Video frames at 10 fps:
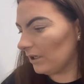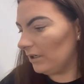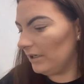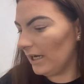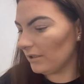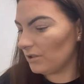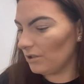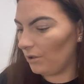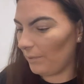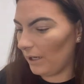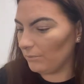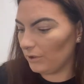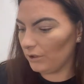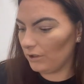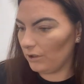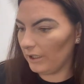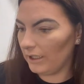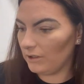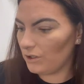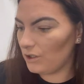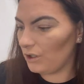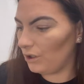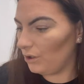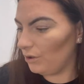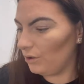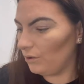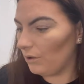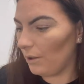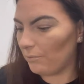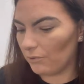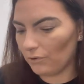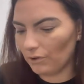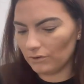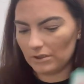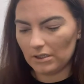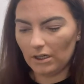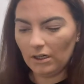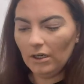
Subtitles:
Next up, I'm gonna go into bronzer.